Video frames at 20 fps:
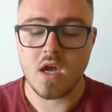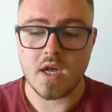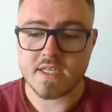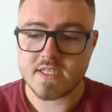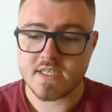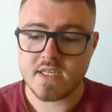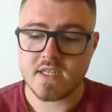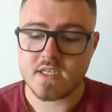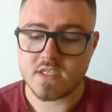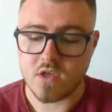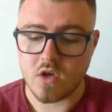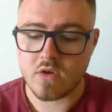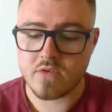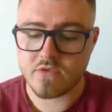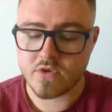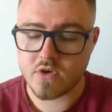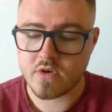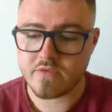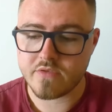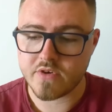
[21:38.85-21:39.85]
I see this over
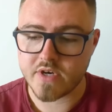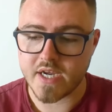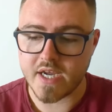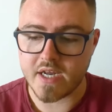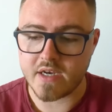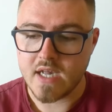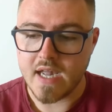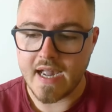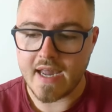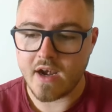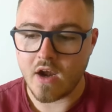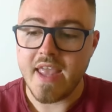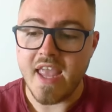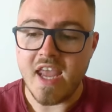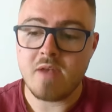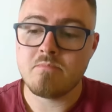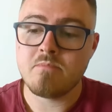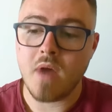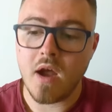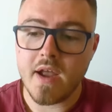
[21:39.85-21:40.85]
and over again. And
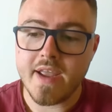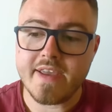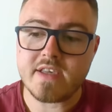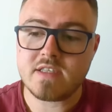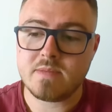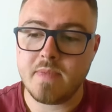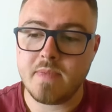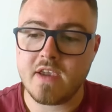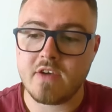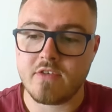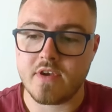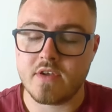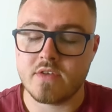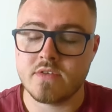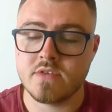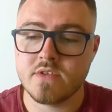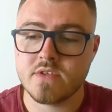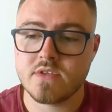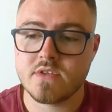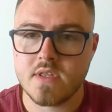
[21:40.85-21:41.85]
in my
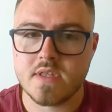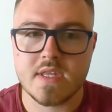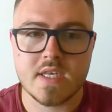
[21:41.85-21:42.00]
experience,